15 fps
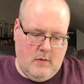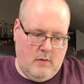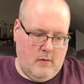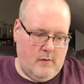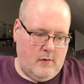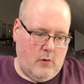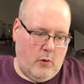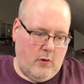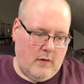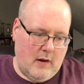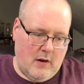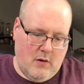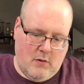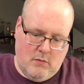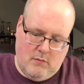Of course I
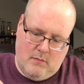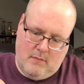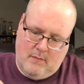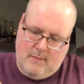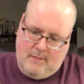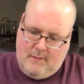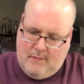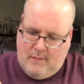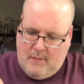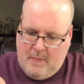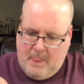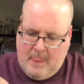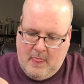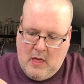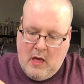don't.
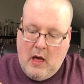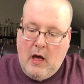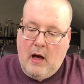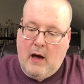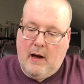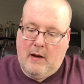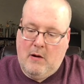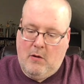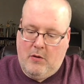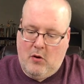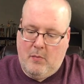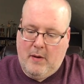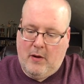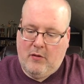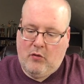I know they're
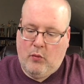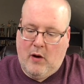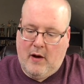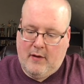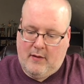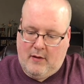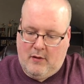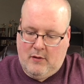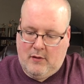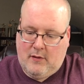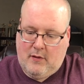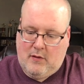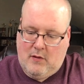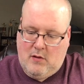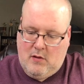Belsois
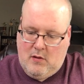silks.